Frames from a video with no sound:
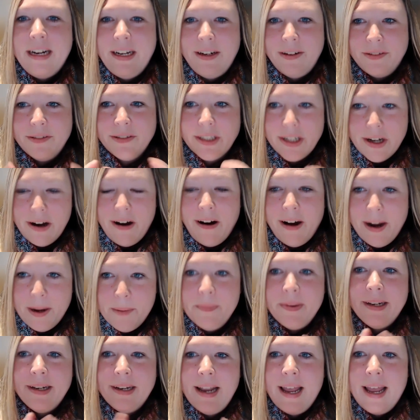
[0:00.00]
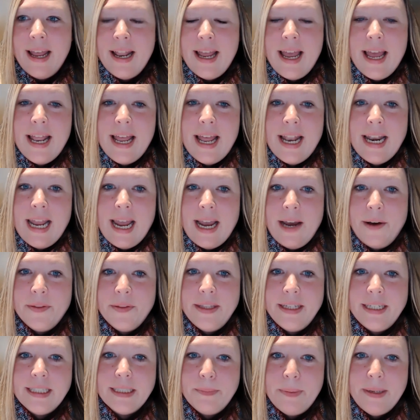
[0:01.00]
long time, and how
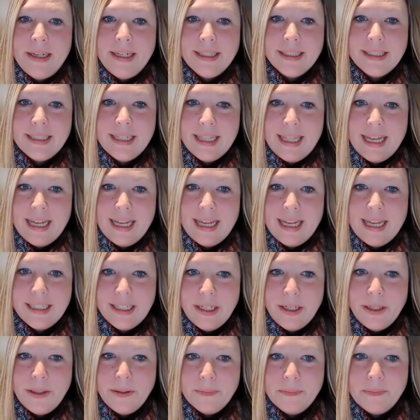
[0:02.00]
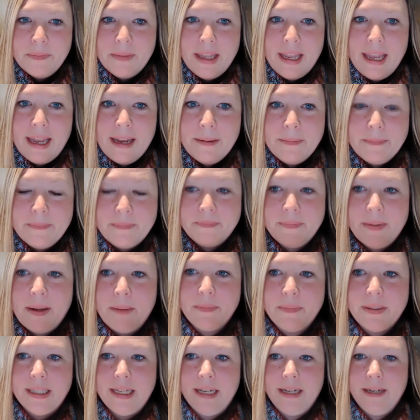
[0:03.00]
this speaks to that too. Yeah,
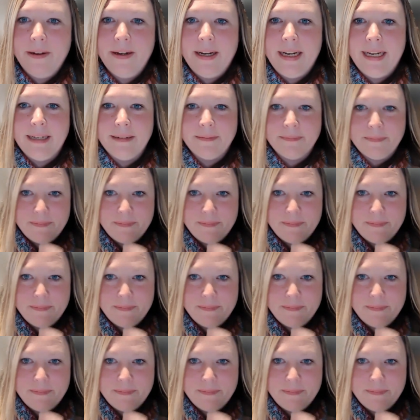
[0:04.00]
absolutely.